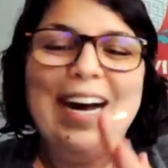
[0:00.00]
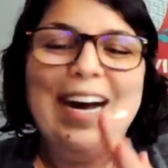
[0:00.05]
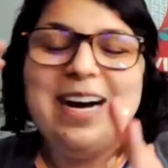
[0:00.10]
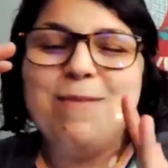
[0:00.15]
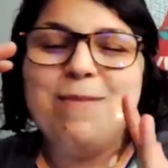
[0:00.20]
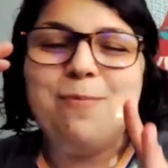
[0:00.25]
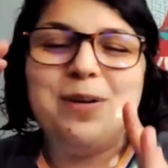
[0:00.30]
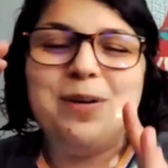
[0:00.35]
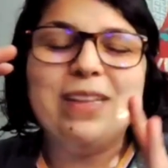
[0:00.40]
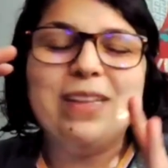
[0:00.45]

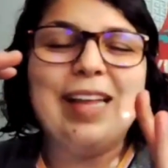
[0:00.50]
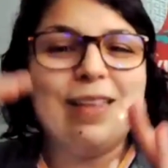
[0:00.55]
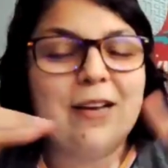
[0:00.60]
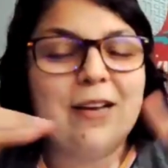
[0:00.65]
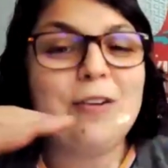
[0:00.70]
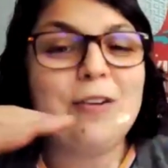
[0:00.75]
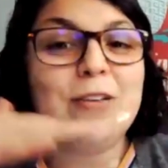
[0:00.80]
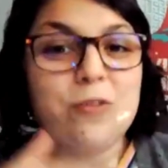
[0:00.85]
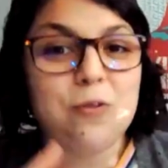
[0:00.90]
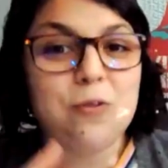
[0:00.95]
But like,
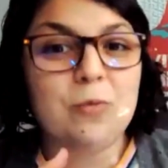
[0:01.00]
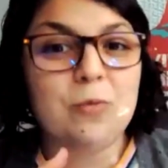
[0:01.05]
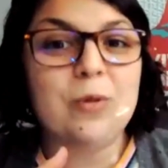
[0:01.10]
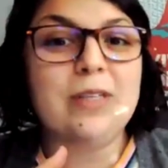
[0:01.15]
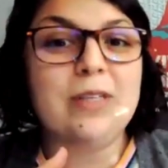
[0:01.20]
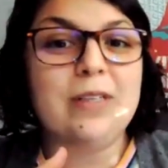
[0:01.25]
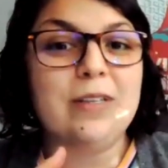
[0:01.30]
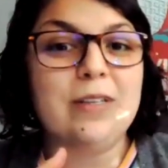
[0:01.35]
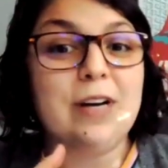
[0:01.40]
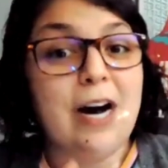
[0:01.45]
there is a
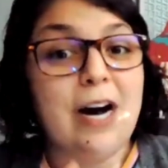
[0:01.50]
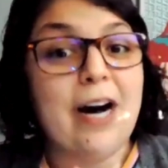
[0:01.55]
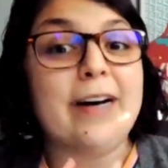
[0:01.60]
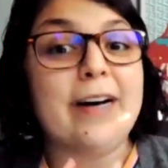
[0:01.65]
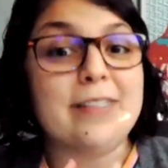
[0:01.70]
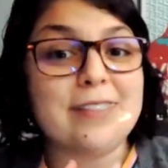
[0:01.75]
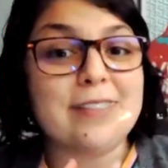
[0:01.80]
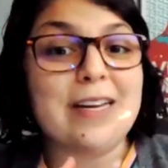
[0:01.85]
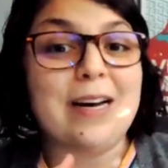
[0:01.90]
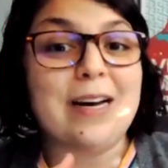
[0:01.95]
real
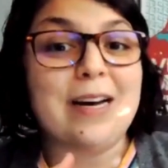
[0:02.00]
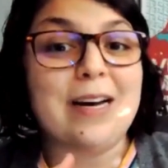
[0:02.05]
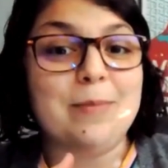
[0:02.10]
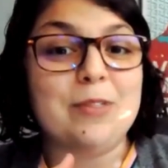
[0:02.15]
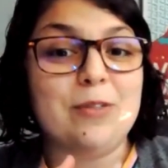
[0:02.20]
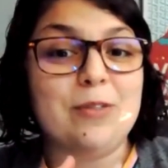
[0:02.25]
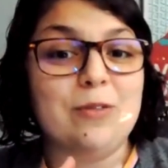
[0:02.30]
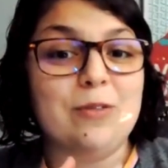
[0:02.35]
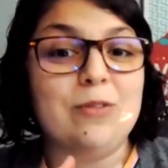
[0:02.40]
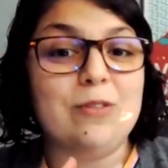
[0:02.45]
cost
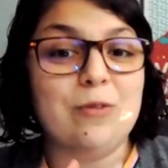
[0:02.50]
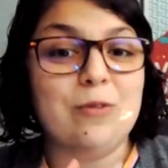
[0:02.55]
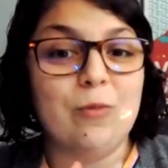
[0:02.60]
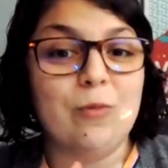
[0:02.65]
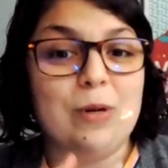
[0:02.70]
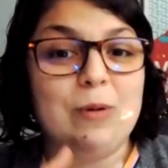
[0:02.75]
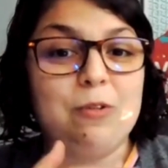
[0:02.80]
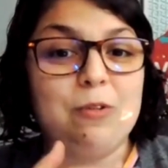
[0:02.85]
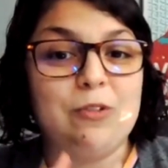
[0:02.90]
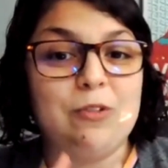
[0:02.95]
to
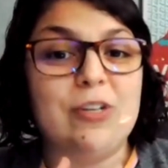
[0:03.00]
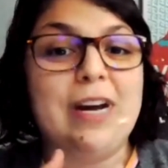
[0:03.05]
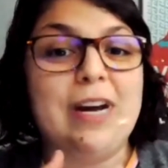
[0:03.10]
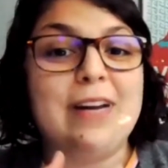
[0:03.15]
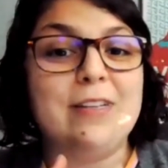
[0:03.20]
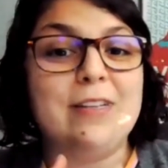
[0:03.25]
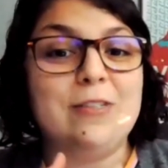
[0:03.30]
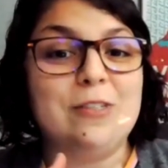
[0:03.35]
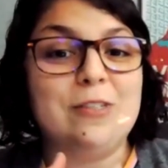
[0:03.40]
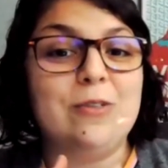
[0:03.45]
what we're
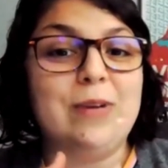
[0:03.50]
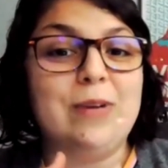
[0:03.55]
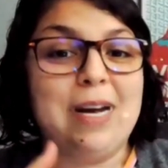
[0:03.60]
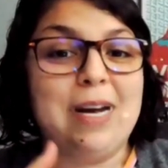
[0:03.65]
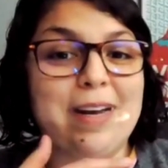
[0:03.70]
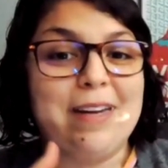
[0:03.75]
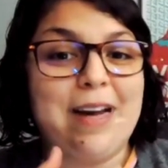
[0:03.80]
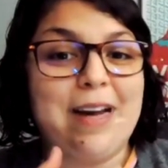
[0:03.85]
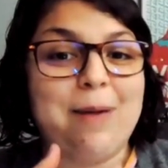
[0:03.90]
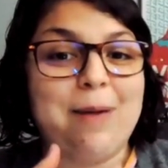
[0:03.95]
trying to do
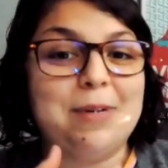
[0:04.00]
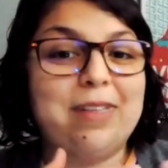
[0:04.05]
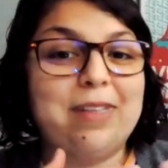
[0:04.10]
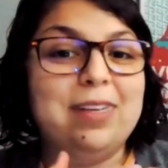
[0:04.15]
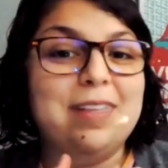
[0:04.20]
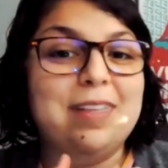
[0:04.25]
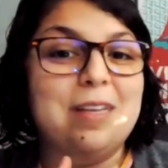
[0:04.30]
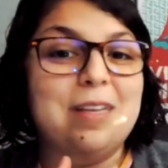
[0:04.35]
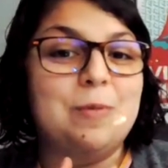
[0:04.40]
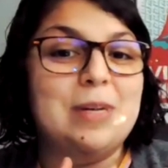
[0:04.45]

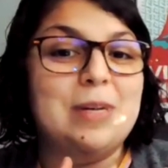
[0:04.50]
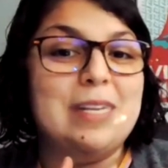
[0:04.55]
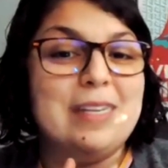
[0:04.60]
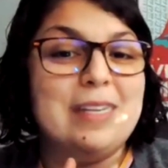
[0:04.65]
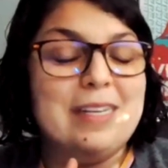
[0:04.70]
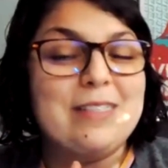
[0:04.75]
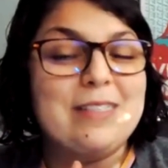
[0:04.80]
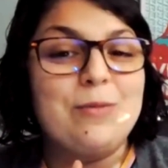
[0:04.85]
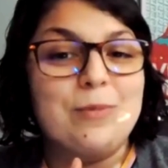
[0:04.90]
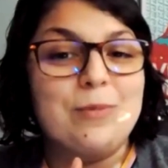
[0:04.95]
economically that we
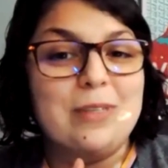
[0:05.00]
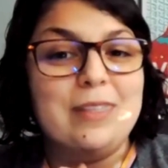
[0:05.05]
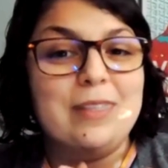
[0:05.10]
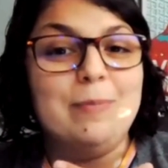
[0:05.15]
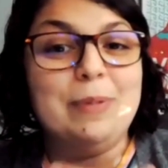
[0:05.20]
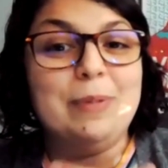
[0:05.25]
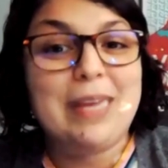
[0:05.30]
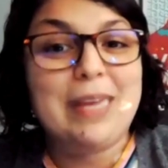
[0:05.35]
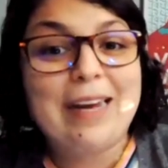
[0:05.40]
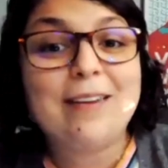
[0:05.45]
need to
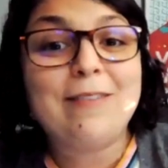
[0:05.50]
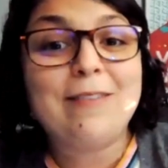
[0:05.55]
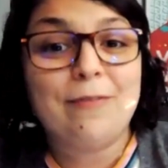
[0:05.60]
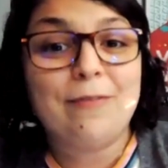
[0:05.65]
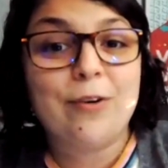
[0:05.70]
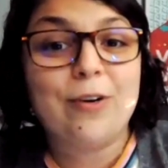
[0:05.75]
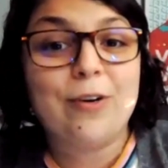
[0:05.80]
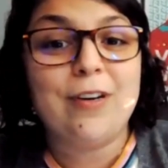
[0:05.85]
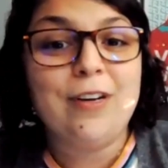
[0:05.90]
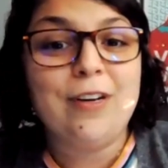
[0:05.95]
really plan
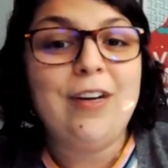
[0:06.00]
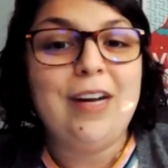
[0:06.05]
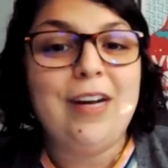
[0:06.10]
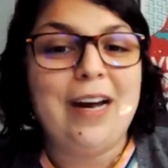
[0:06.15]
for.